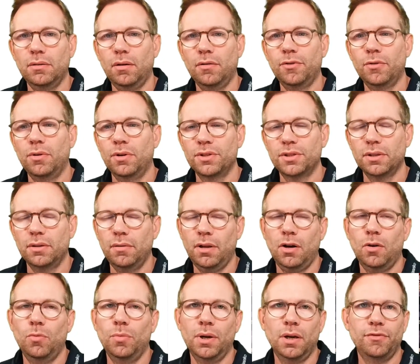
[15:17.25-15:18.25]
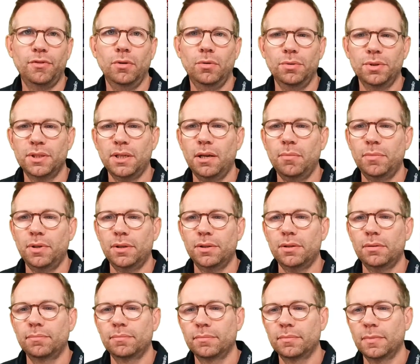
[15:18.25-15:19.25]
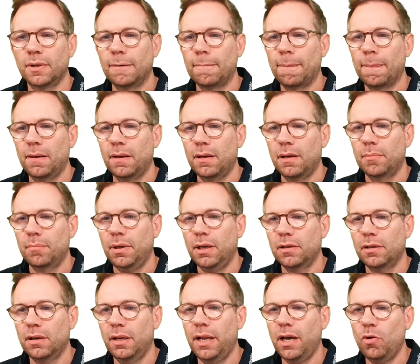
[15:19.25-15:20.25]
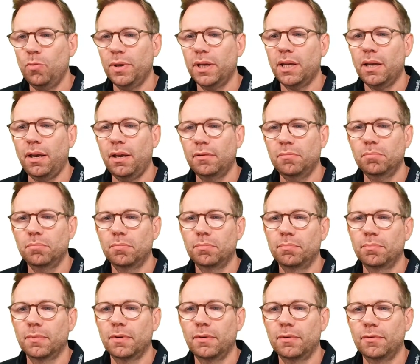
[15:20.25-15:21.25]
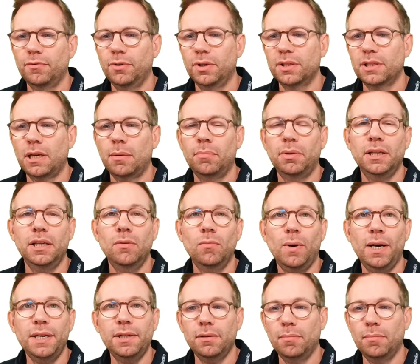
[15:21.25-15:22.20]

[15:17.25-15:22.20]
Of course, now we have no assignment, but now we can, for example, invite a